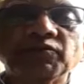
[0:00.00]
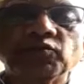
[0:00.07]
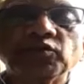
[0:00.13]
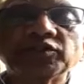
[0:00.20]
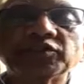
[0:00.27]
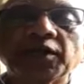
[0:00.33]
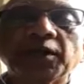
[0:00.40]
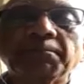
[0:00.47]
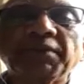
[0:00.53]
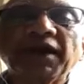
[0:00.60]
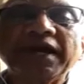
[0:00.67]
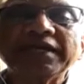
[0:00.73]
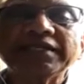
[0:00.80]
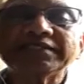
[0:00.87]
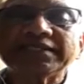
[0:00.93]
which
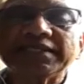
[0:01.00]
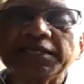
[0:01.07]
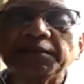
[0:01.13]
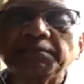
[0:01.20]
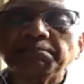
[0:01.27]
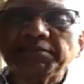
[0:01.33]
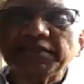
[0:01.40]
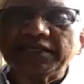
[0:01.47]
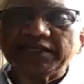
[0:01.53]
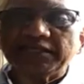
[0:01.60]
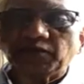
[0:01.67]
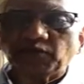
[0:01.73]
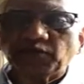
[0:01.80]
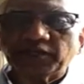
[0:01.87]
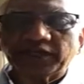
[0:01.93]
abides in
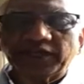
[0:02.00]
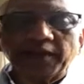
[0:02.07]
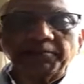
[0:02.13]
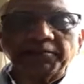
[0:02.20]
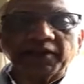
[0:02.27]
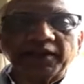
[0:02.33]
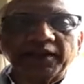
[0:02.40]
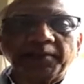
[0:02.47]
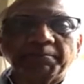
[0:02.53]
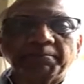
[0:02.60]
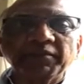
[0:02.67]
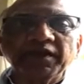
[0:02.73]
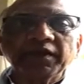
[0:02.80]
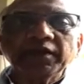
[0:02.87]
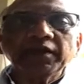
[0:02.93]
me, with a capital
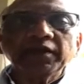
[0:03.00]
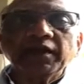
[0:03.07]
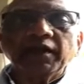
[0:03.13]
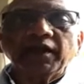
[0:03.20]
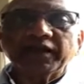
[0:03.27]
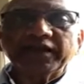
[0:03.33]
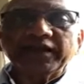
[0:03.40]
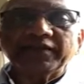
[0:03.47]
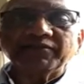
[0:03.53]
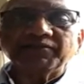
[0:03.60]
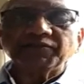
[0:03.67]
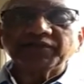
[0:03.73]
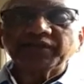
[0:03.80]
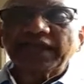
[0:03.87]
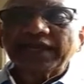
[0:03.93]
M. Again,
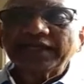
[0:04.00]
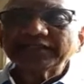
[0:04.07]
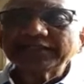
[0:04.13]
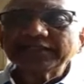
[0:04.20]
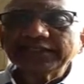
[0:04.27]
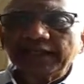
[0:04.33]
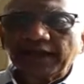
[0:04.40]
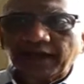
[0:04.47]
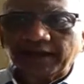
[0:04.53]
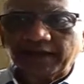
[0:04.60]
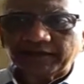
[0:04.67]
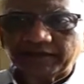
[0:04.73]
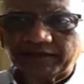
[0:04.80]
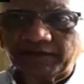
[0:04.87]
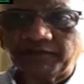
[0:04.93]
that's the
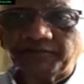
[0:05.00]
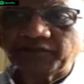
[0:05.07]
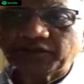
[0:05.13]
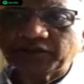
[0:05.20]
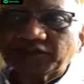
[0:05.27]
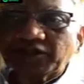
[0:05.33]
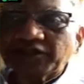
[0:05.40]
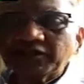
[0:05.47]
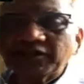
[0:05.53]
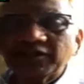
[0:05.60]
Anand, Sat